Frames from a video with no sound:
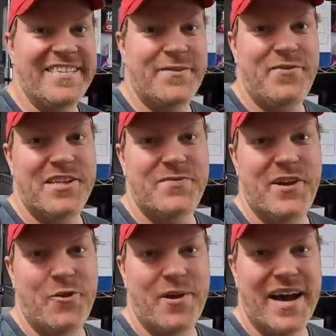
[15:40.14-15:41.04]
That is it for this
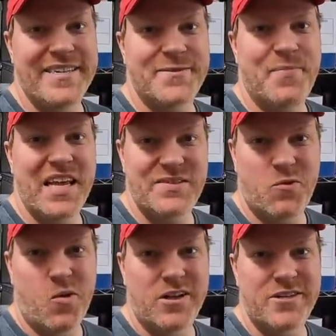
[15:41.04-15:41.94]
video, guys. Thanks
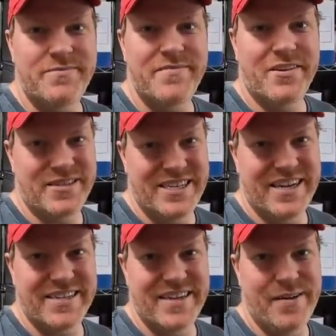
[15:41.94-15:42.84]
for watching. I'll see you next